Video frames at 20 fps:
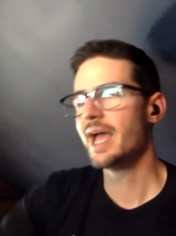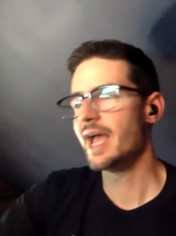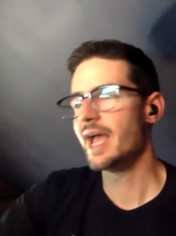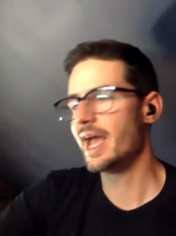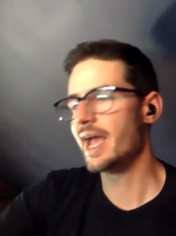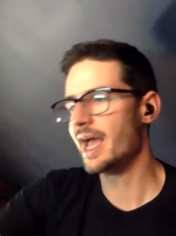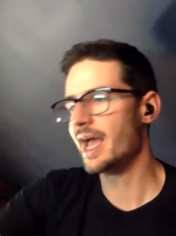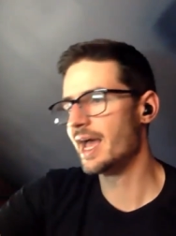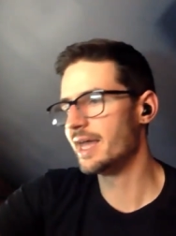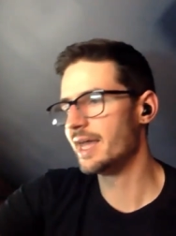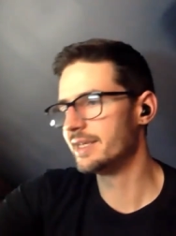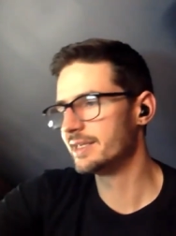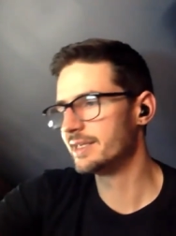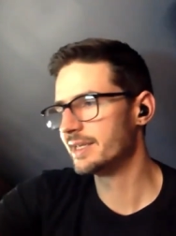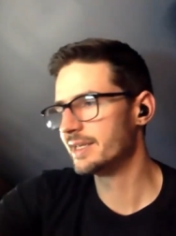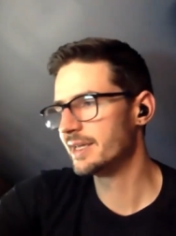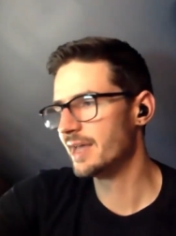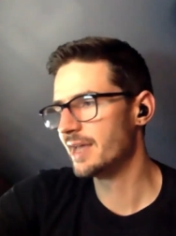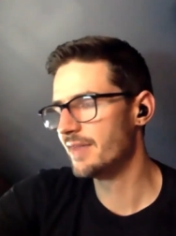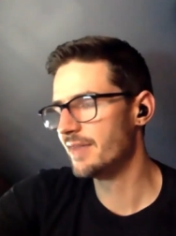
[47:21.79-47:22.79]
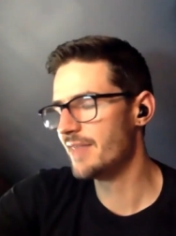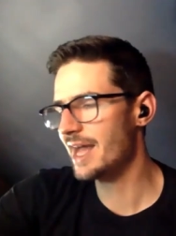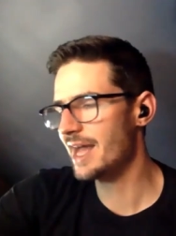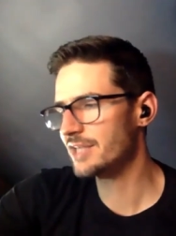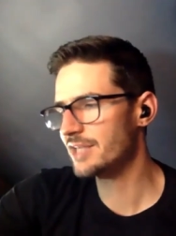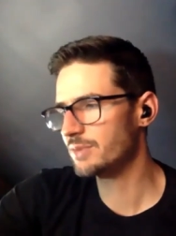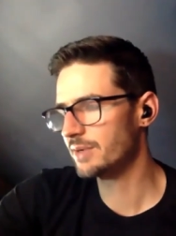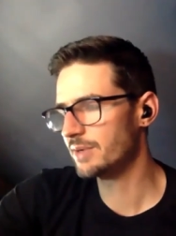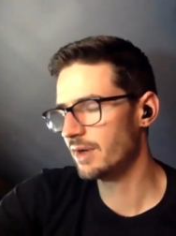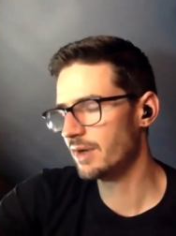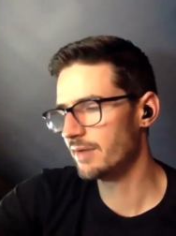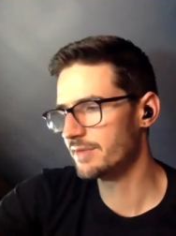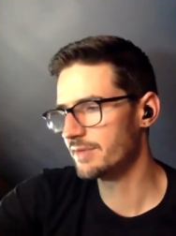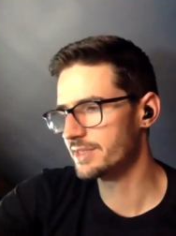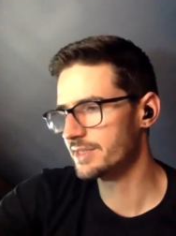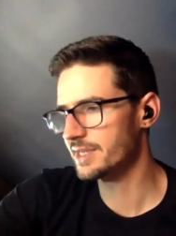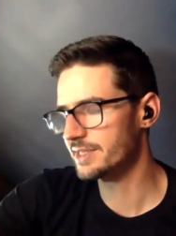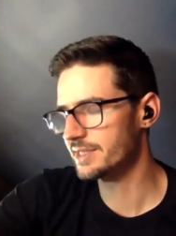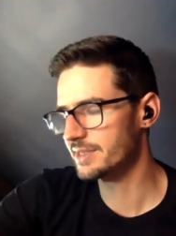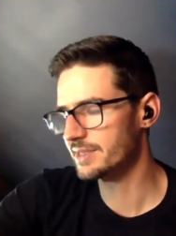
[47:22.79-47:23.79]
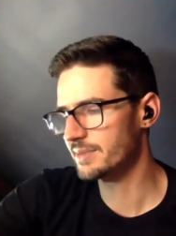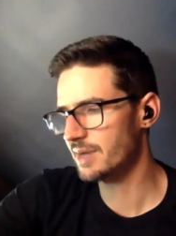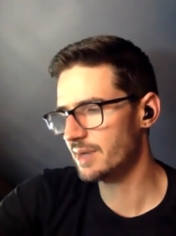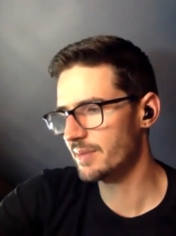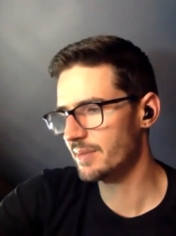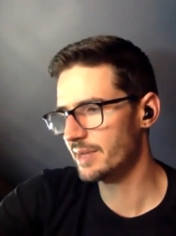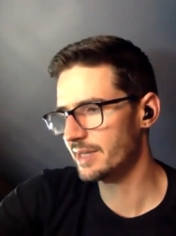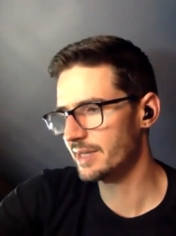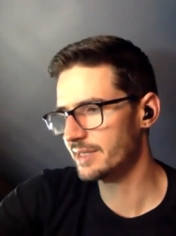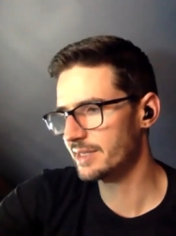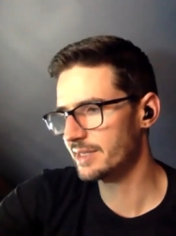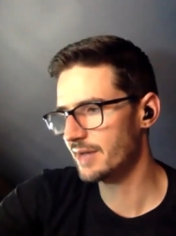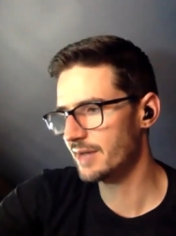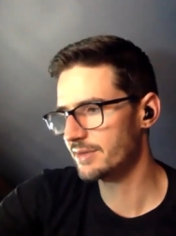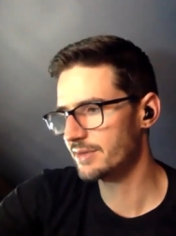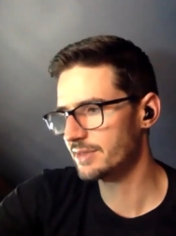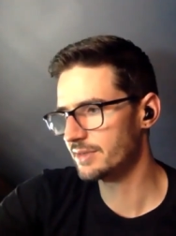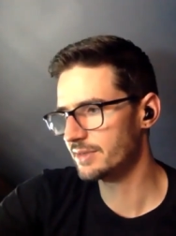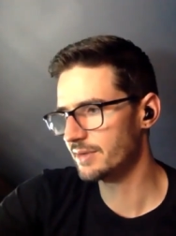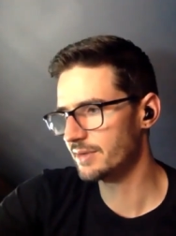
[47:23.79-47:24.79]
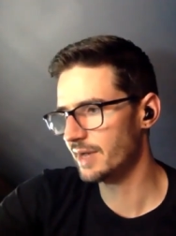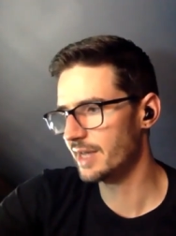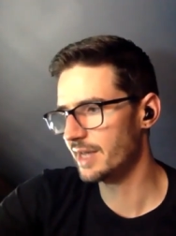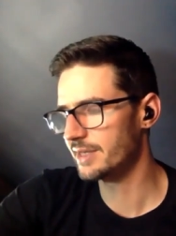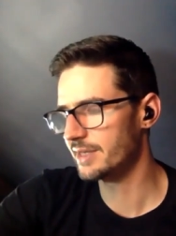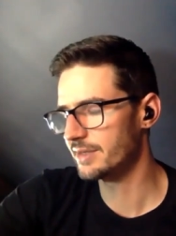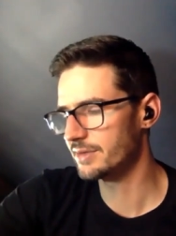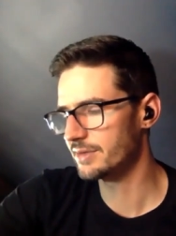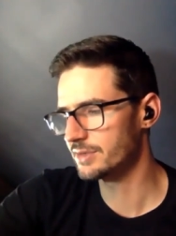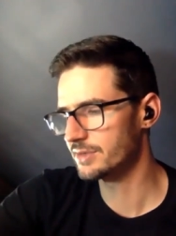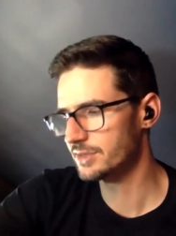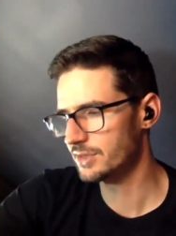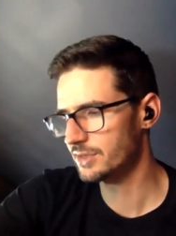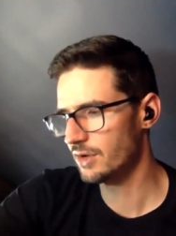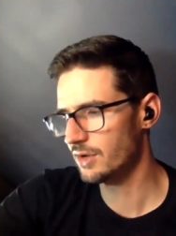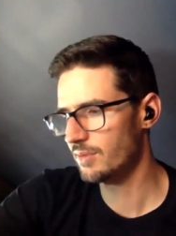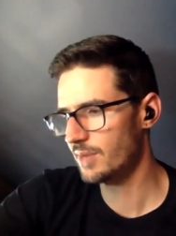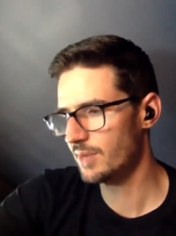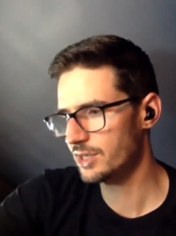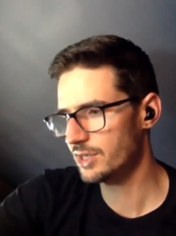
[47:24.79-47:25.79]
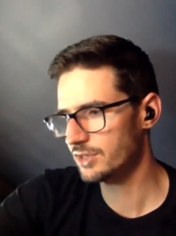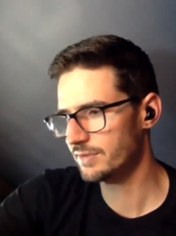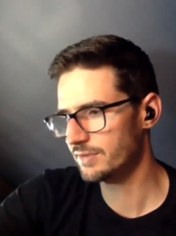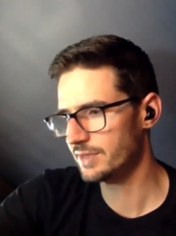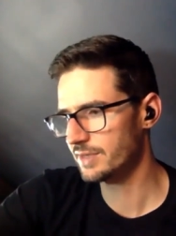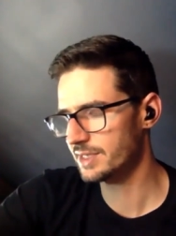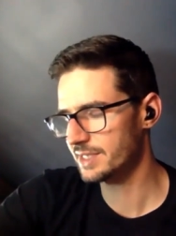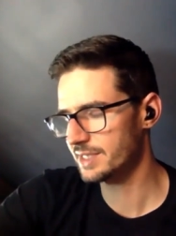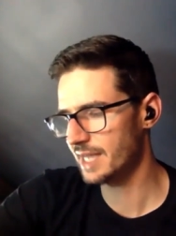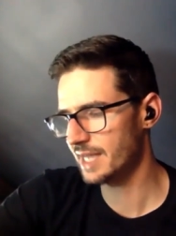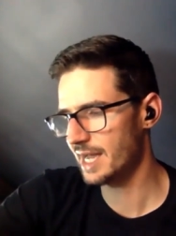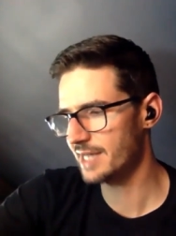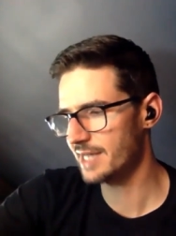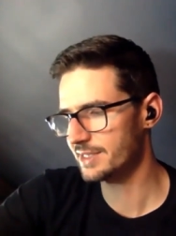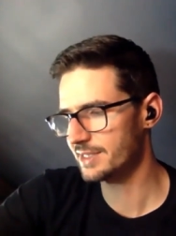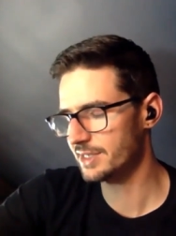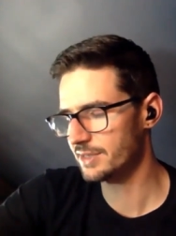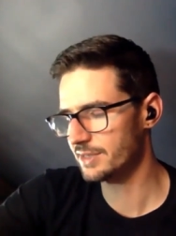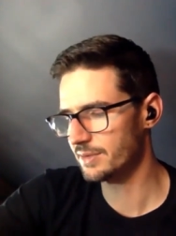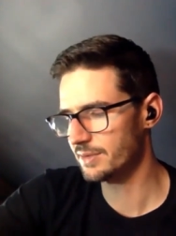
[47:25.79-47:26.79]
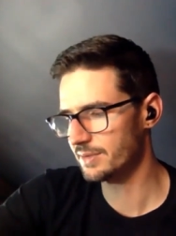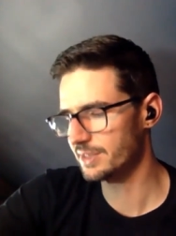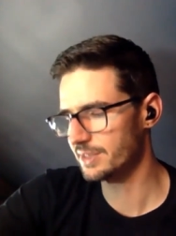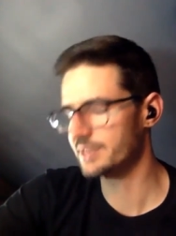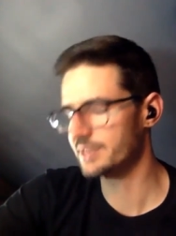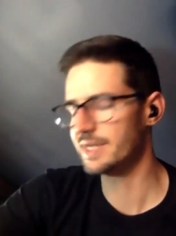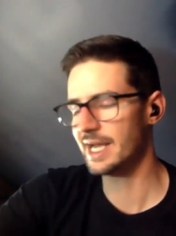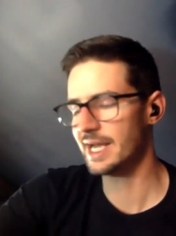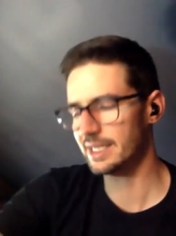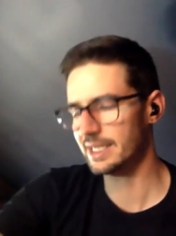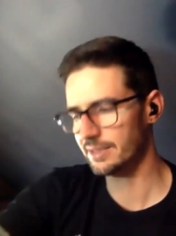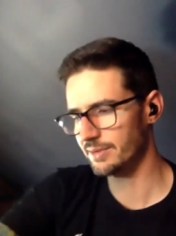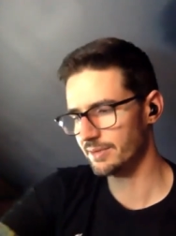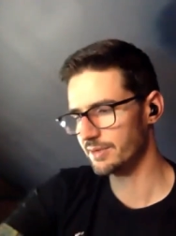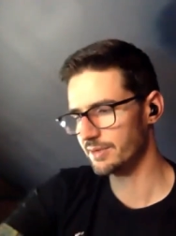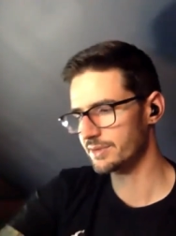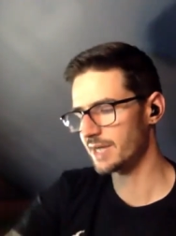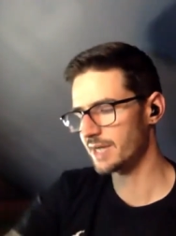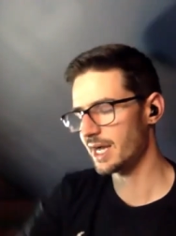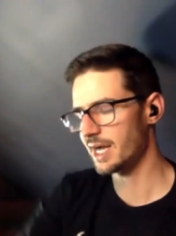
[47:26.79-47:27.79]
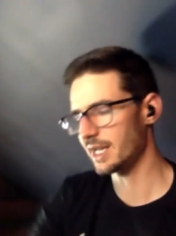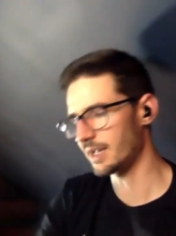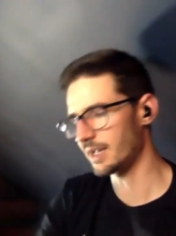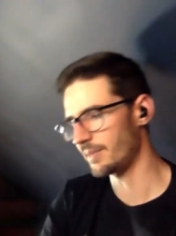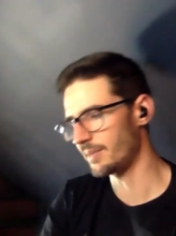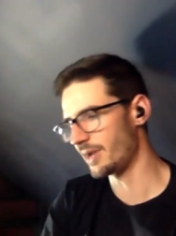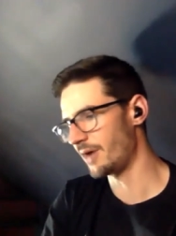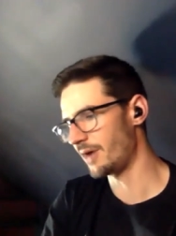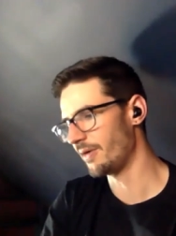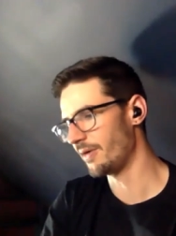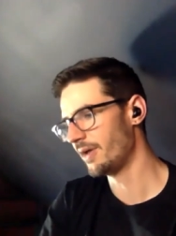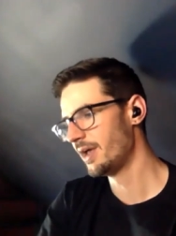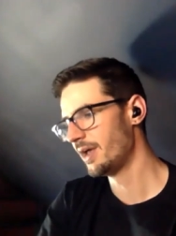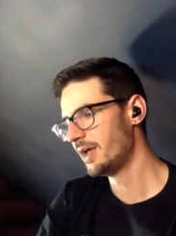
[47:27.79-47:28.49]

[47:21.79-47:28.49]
And that's what all this ends up coming down to. And there's so much of this that has to do with exactly what you're talking about.